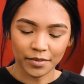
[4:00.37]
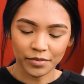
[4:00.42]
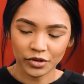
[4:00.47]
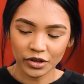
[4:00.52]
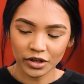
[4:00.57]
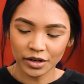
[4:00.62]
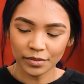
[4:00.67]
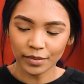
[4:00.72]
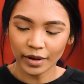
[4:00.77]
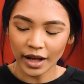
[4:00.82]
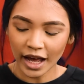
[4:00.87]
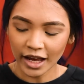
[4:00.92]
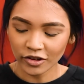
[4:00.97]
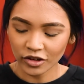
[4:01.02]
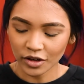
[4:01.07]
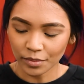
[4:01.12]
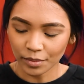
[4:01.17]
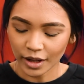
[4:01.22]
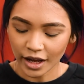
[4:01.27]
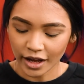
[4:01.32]
I'm just going to
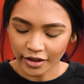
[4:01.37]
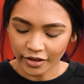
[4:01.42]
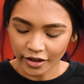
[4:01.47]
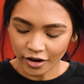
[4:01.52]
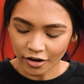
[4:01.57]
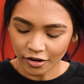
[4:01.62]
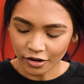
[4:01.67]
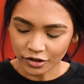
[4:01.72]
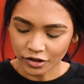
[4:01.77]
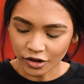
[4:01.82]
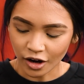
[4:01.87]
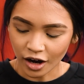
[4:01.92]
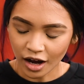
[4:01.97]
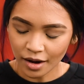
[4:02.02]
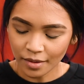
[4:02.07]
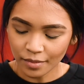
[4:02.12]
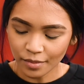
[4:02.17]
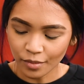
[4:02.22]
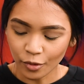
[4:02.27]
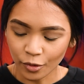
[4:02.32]
actually apply that on
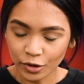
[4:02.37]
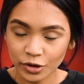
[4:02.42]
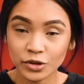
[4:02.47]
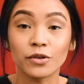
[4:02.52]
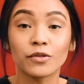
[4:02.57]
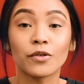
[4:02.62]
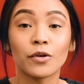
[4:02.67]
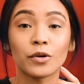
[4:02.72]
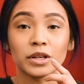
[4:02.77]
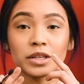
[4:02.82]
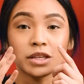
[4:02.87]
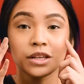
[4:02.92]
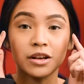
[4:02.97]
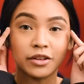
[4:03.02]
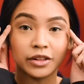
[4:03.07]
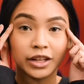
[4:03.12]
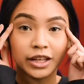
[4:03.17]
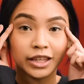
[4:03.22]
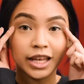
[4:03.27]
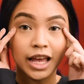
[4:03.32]
top, more so focusing
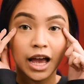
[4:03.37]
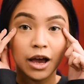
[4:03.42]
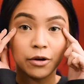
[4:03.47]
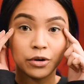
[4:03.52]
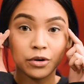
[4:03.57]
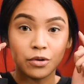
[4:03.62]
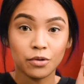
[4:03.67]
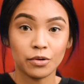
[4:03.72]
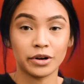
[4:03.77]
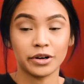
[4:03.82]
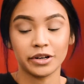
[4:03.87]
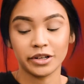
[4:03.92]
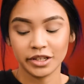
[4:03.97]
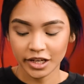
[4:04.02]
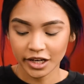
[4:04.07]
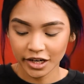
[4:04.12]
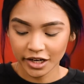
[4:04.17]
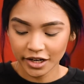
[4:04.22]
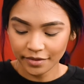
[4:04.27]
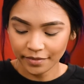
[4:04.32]
on like the outer corners
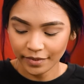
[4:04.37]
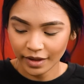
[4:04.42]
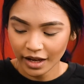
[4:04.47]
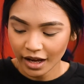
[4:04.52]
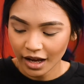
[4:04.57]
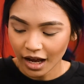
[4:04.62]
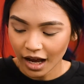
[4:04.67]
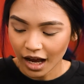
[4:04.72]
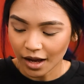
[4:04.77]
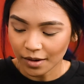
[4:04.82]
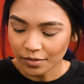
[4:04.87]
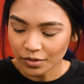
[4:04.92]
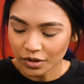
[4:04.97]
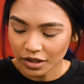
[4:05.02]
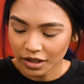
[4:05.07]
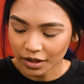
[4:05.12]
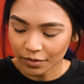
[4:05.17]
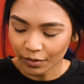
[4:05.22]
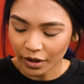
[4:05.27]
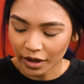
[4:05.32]
here,
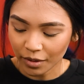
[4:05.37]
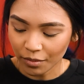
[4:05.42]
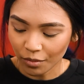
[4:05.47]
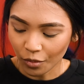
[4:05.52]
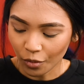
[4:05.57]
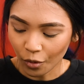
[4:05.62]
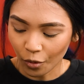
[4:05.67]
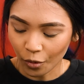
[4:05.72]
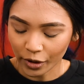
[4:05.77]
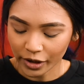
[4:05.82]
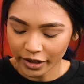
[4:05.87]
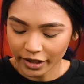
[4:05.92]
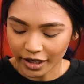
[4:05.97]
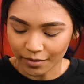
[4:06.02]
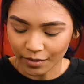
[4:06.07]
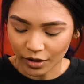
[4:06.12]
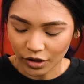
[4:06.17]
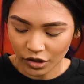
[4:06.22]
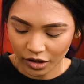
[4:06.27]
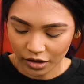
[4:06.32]
to bring more
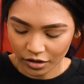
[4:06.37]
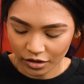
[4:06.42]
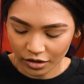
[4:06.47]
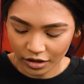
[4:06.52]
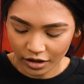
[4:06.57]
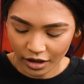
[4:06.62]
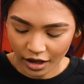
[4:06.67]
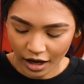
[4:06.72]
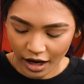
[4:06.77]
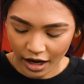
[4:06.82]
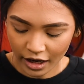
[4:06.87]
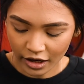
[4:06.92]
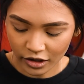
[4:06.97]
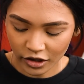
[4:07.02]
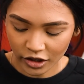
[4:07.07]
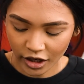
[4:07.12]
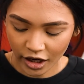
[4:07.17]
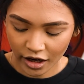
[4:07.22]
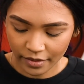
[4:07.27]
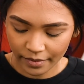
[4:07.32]
dimension to the eye
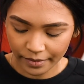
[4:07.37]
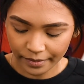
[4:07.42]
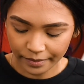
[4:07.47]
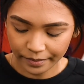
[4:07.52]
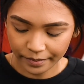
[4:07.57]
shape.